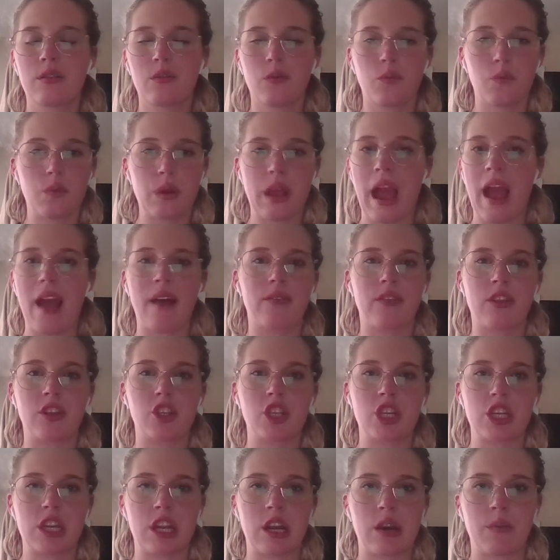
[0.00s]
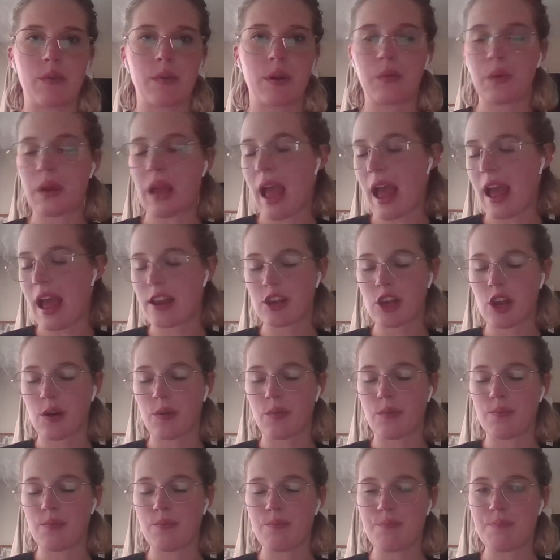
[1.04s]
we have the genome and we had no
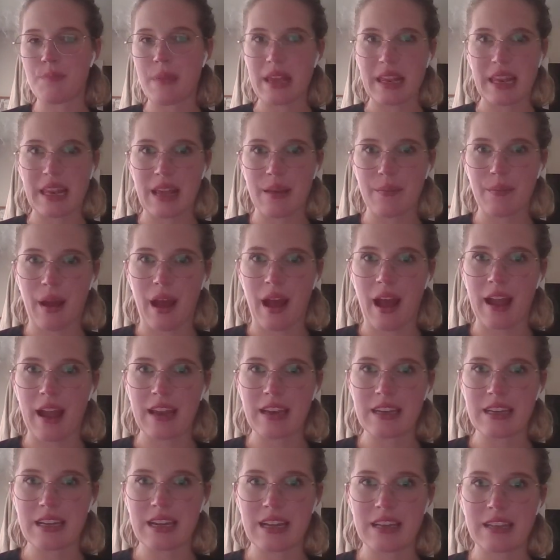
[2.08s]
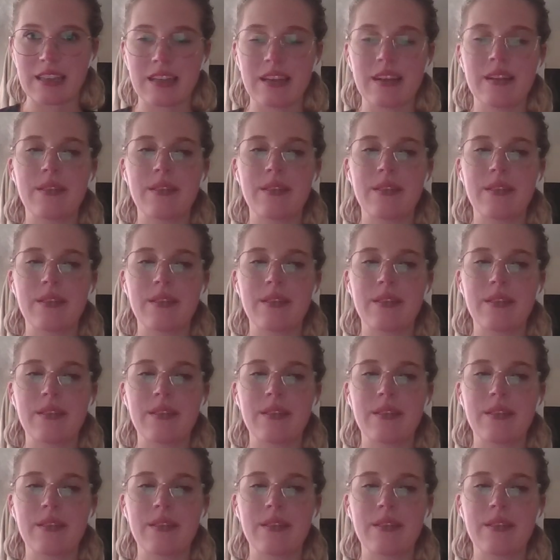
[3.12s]
meaning behind it.